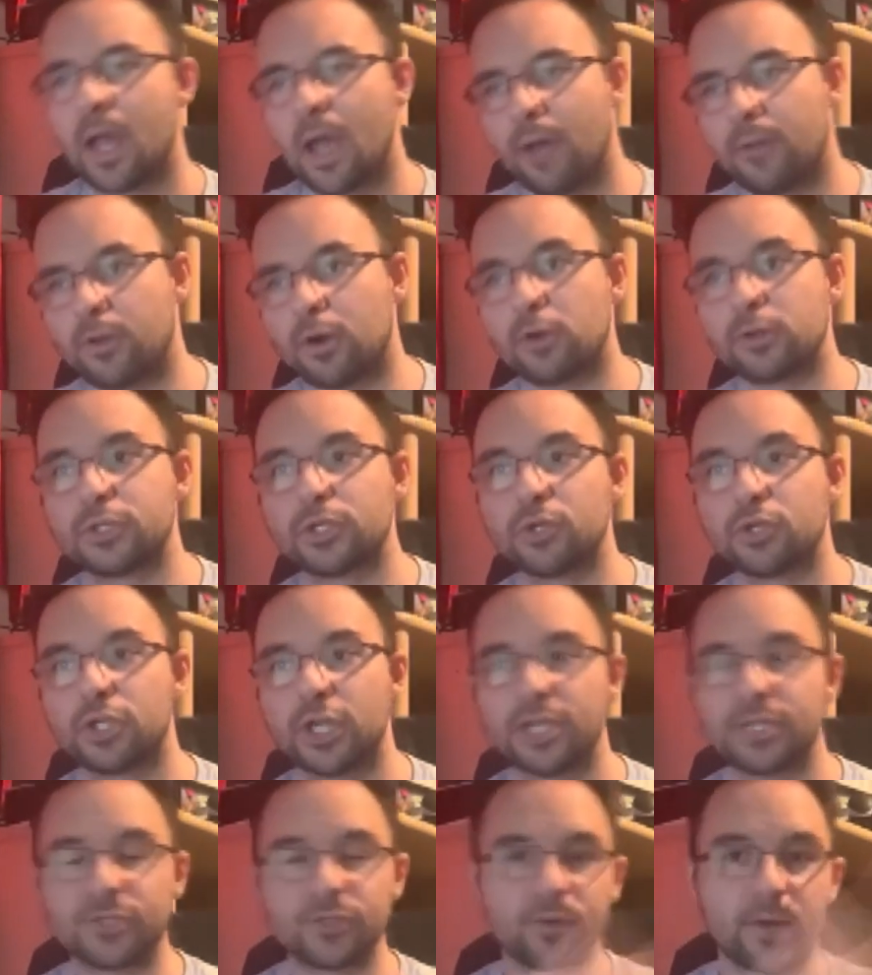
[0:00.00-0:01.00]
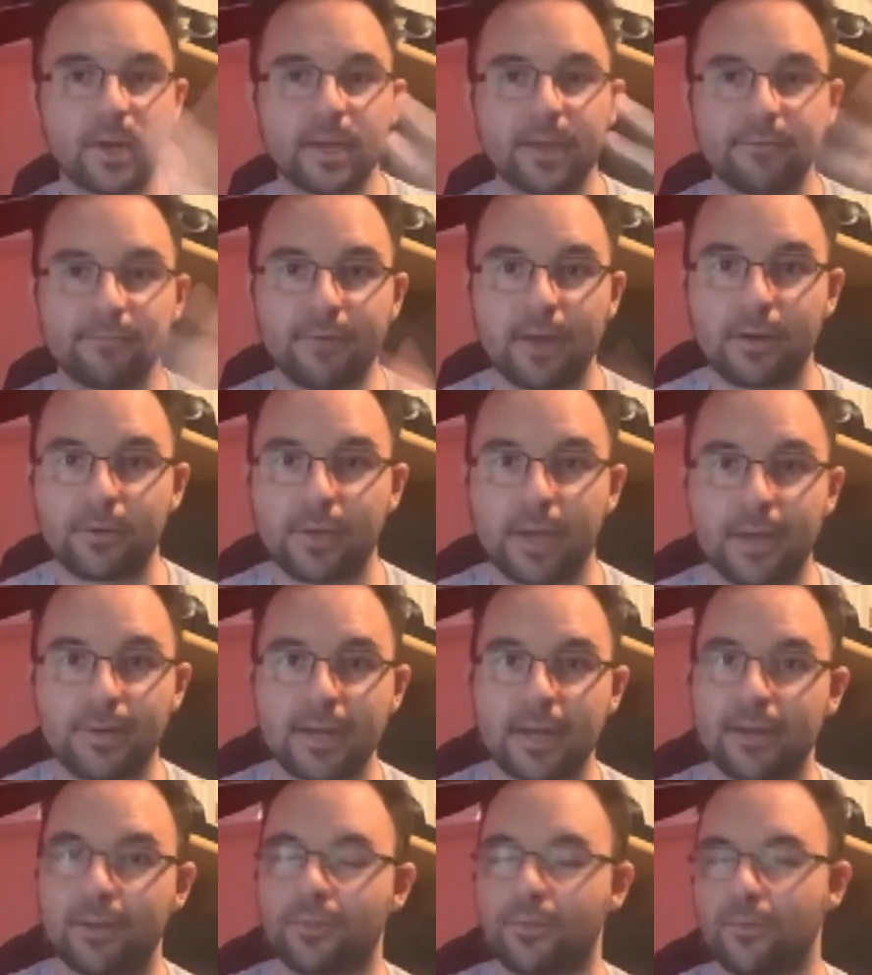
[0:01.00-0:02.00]
And then also Chain Strike and Final
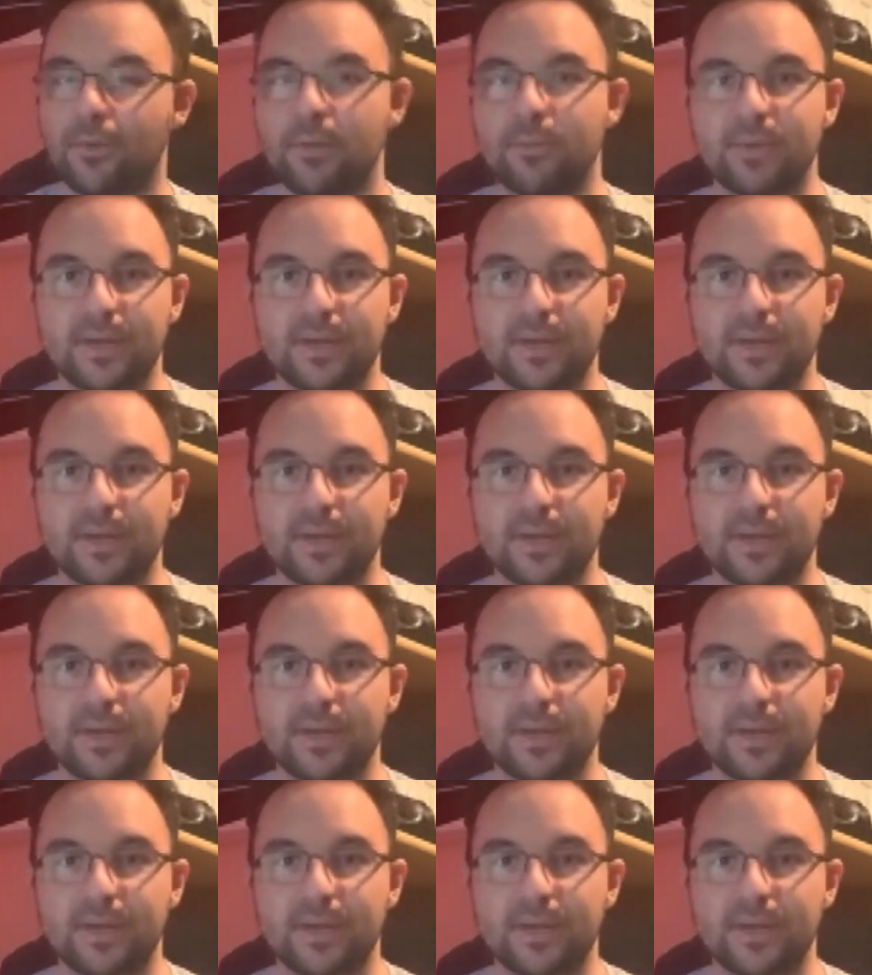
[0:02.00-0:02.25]
Countdown to 3,